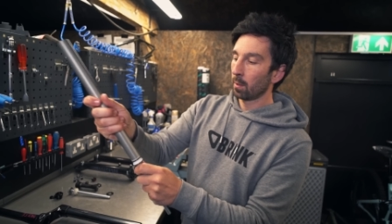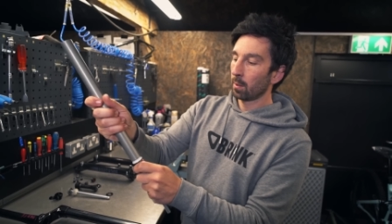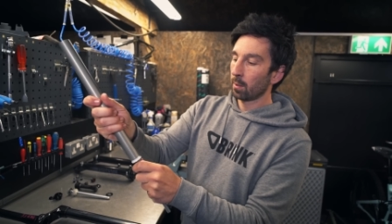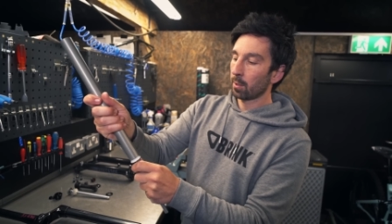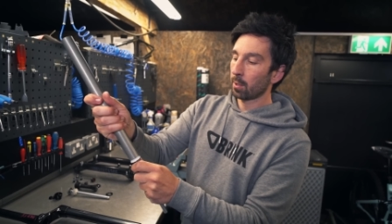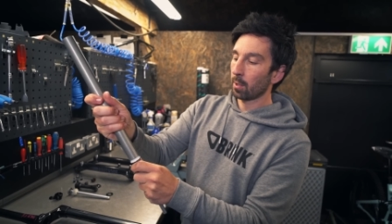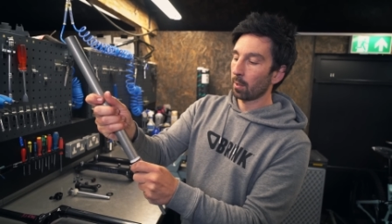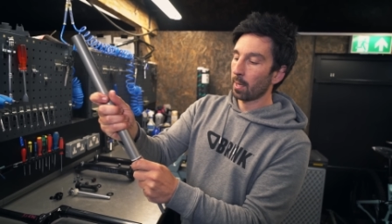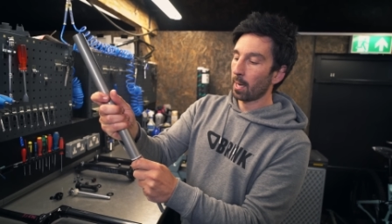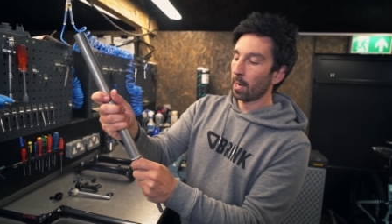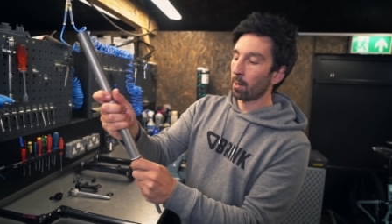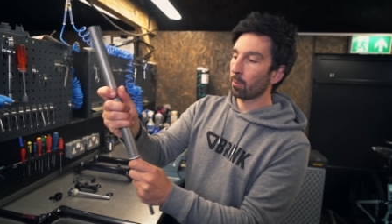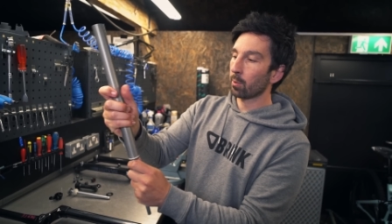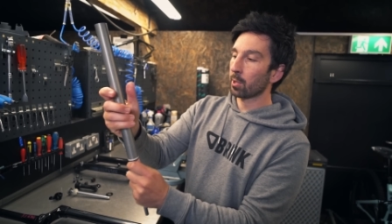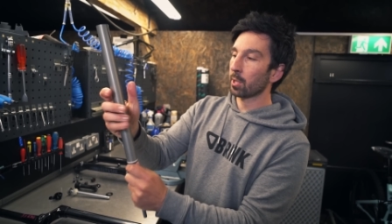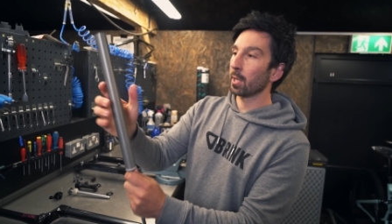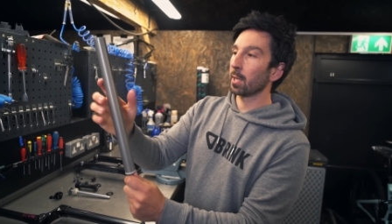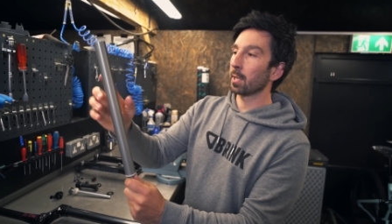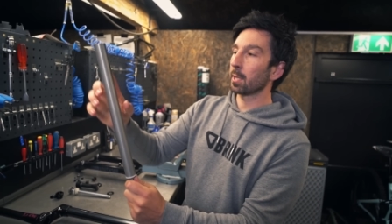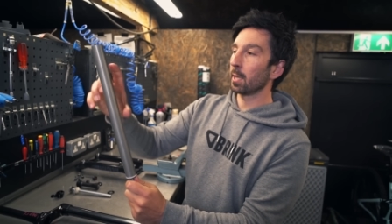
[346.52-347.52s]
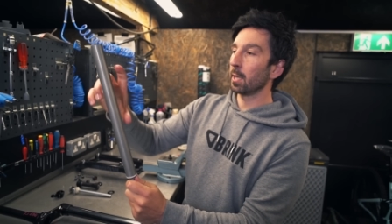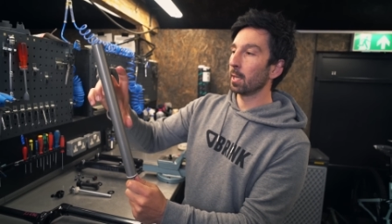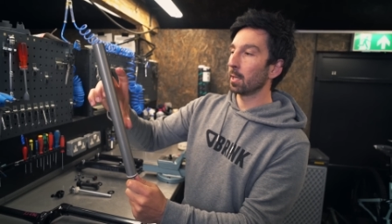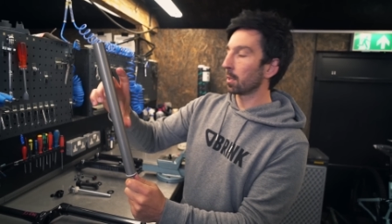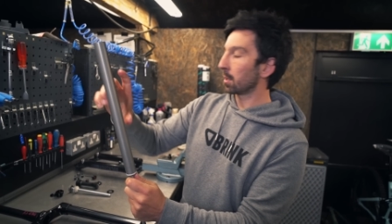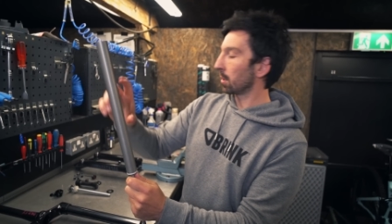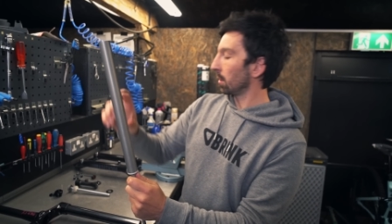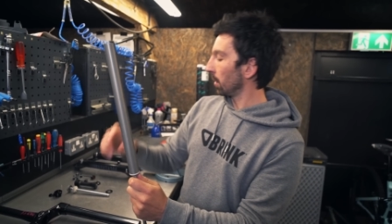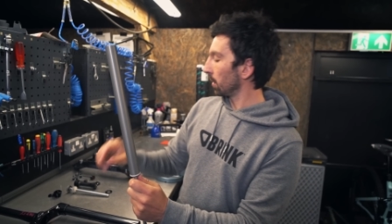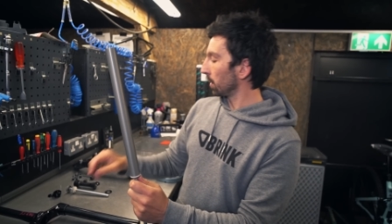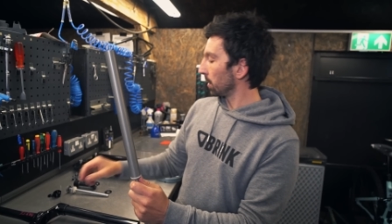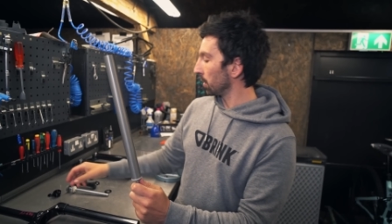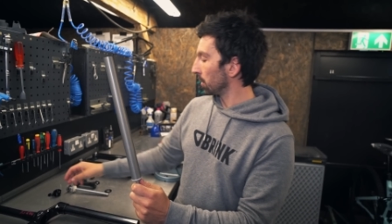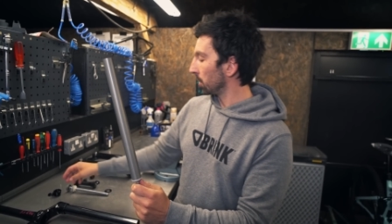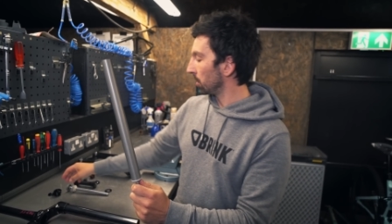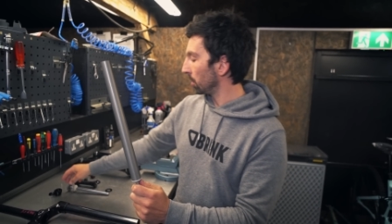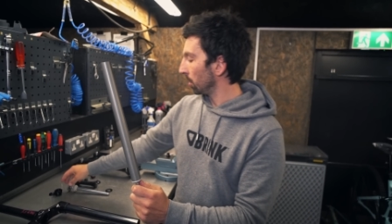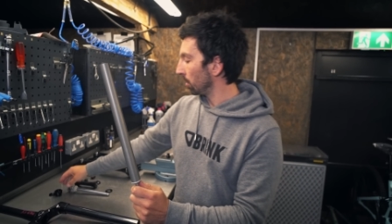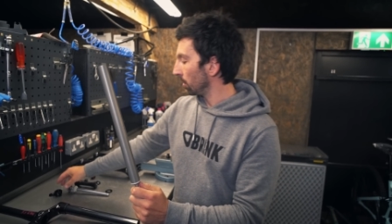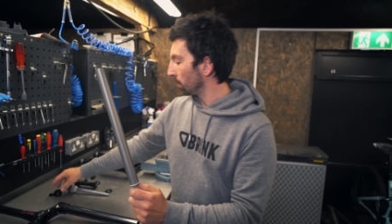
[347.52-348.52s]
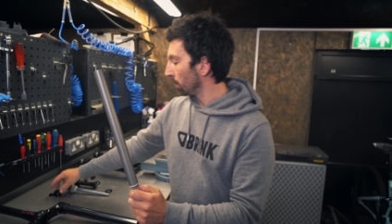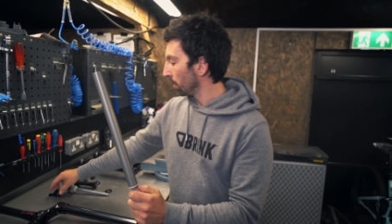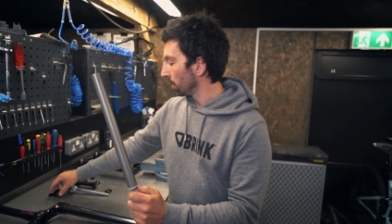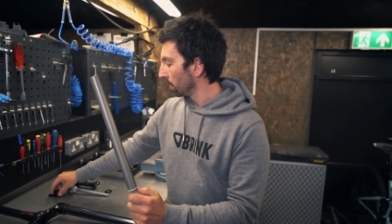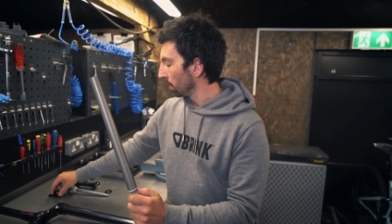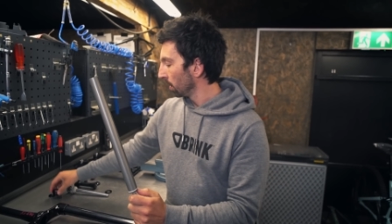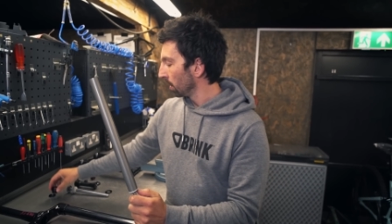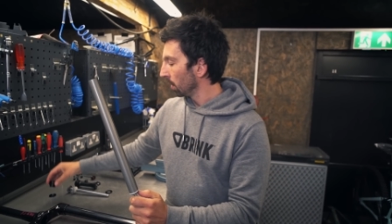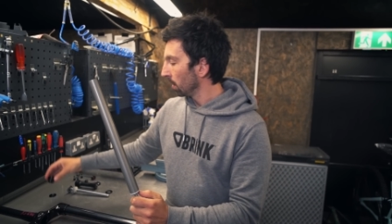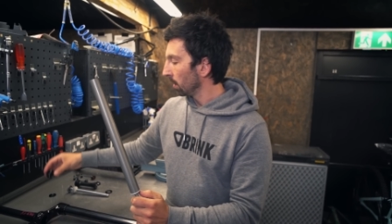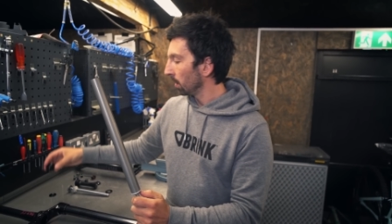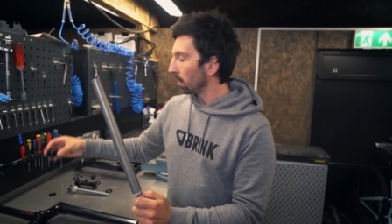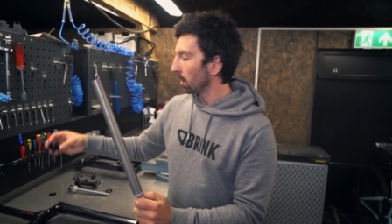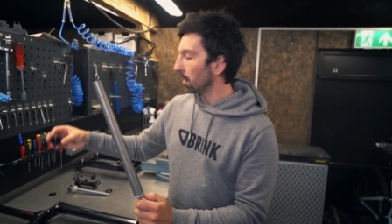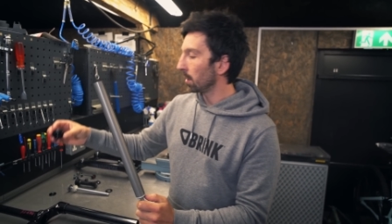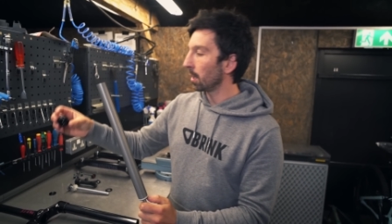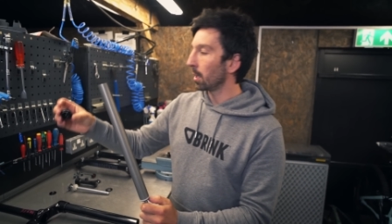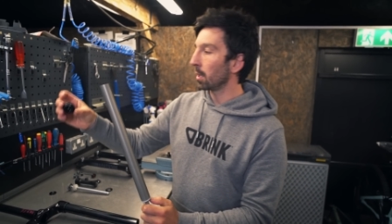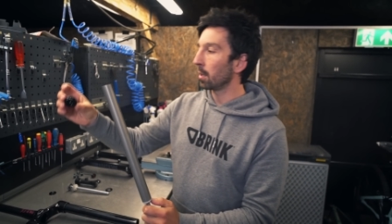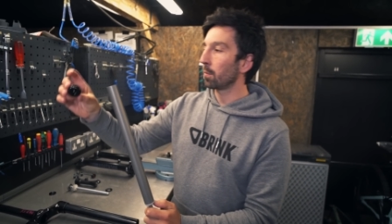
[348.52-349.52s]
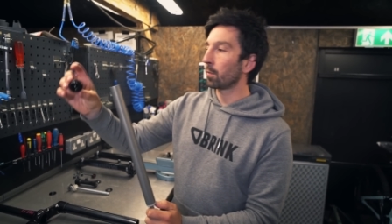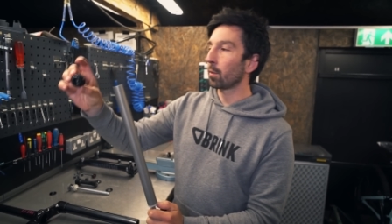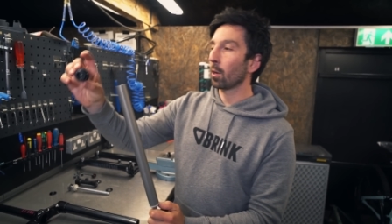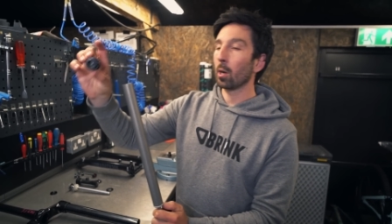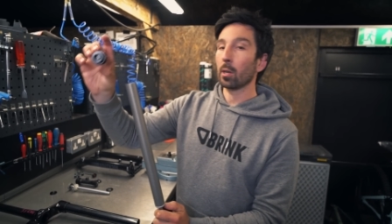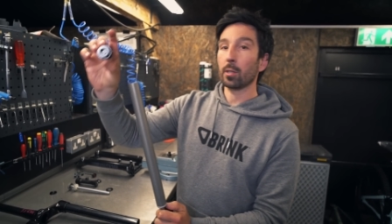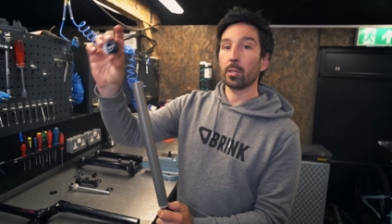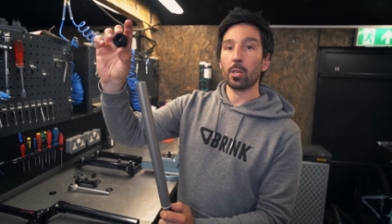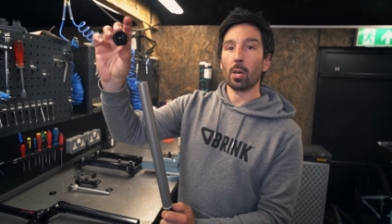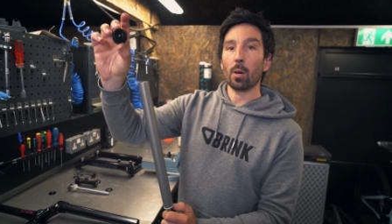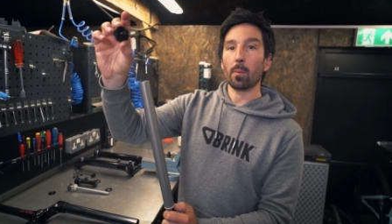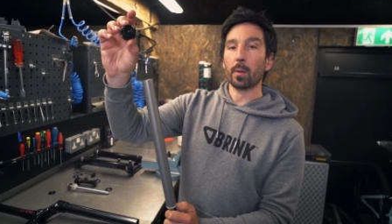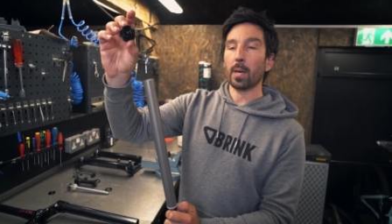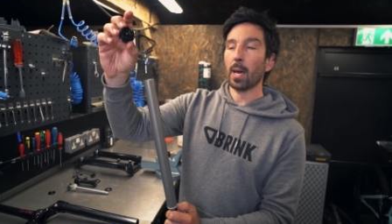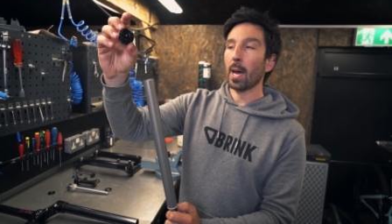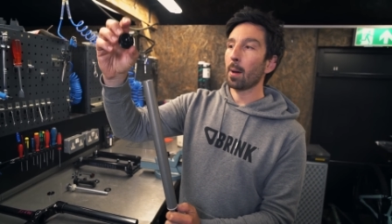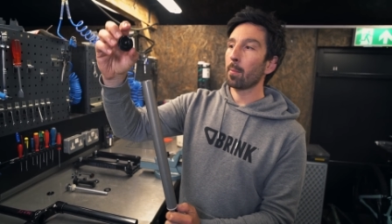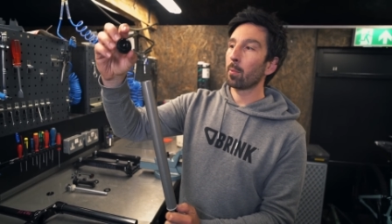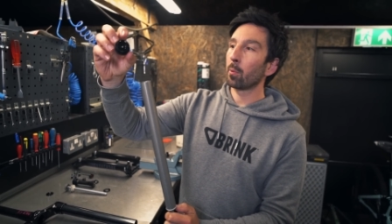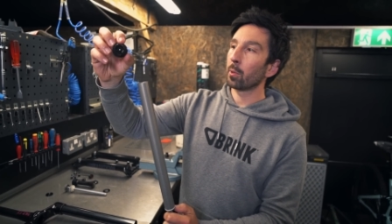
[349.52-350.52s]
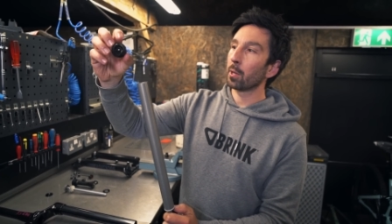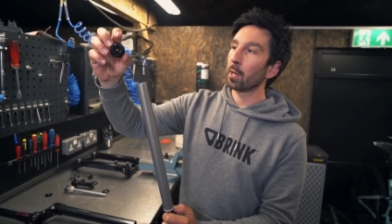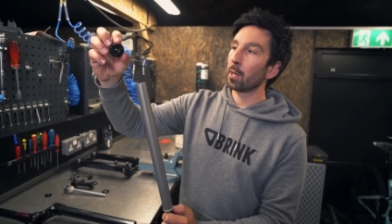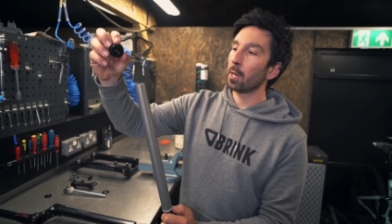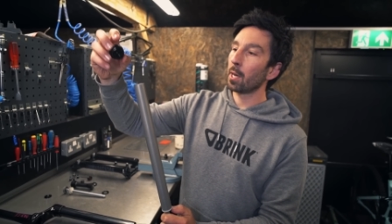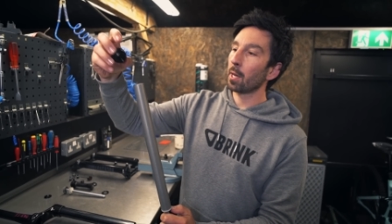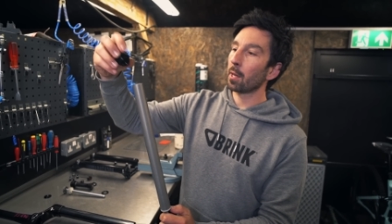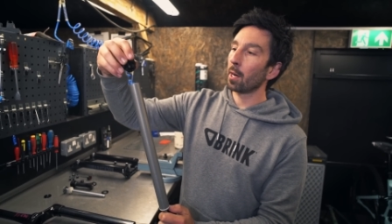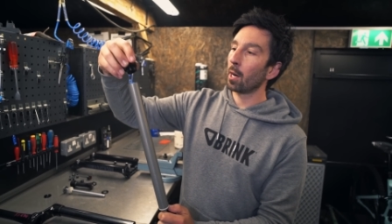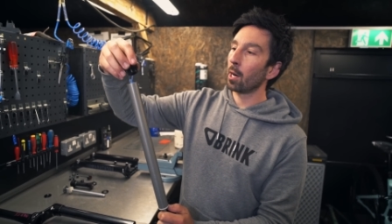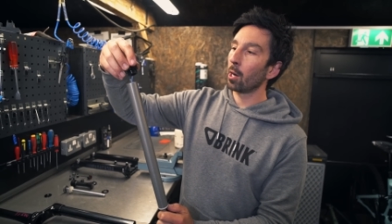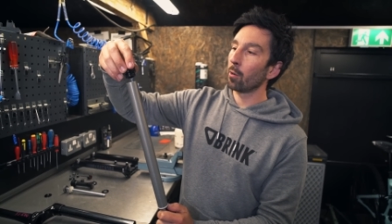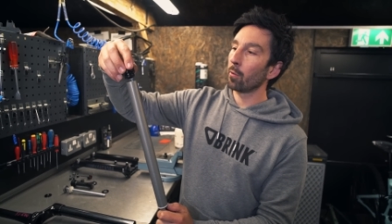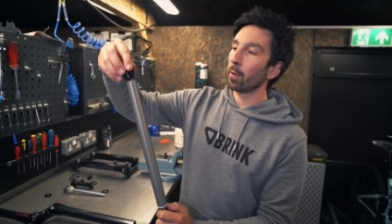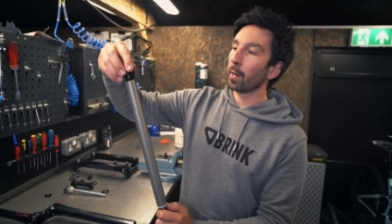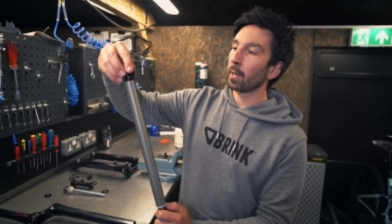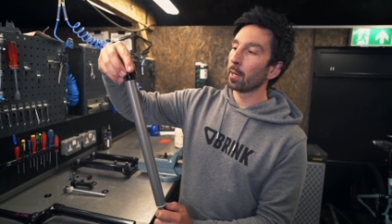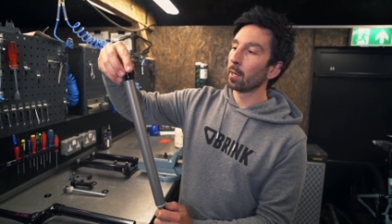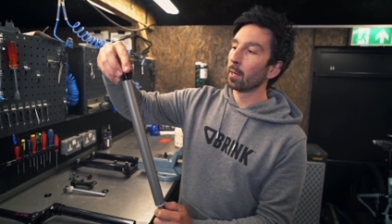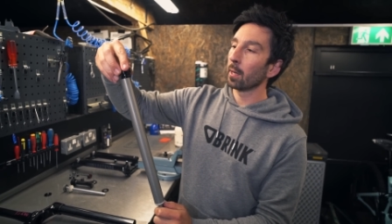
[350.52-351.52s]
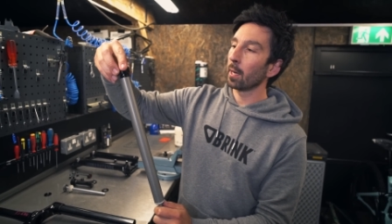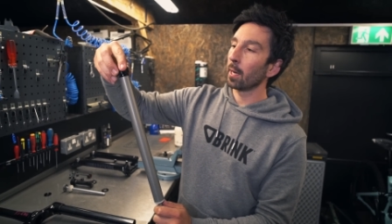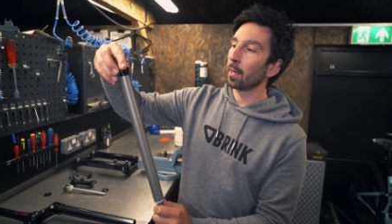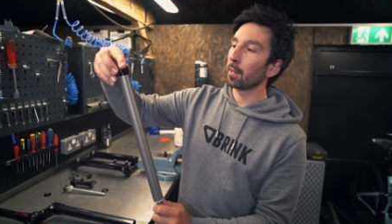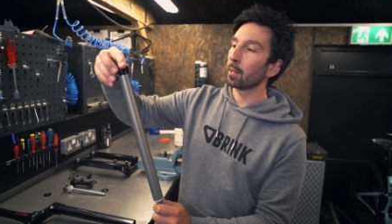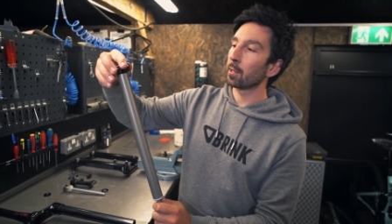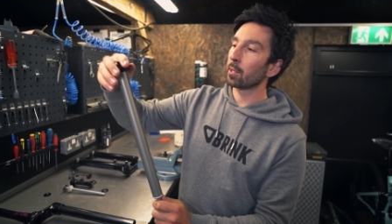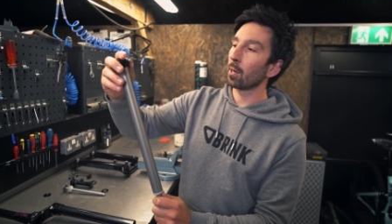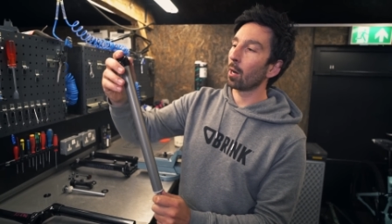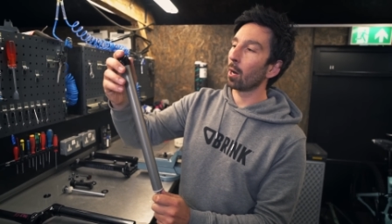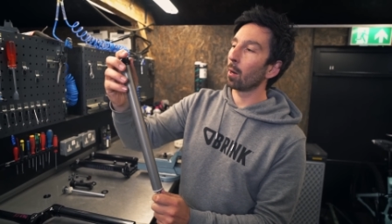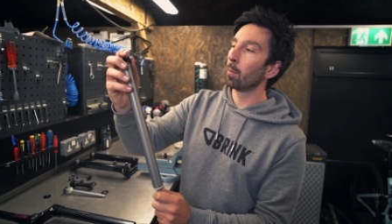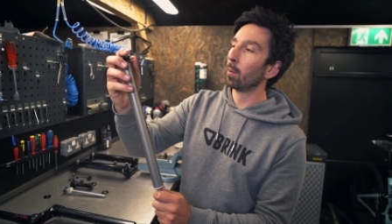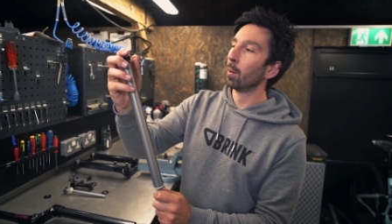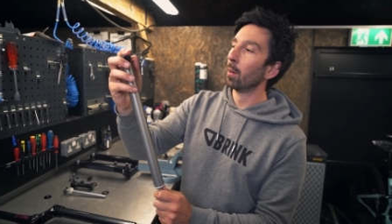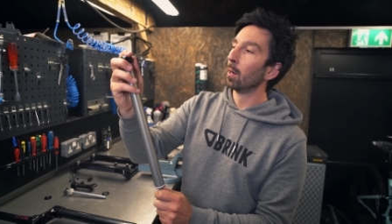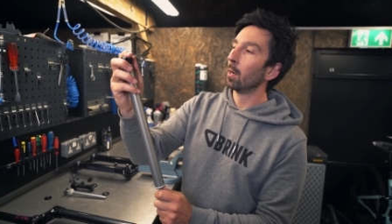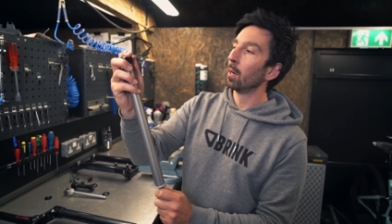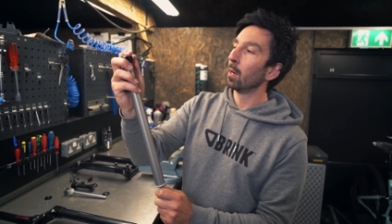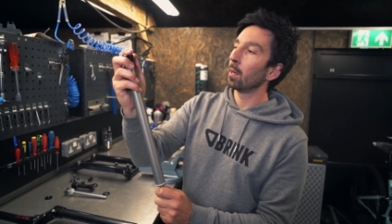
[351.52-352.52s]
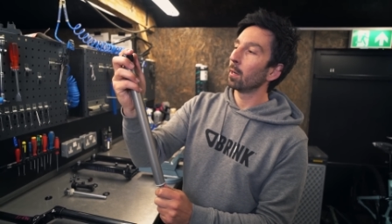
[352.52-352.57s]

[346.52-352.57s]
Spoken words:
So that all sits inside this tube, and then you've got a top cap with another O-ring at the top.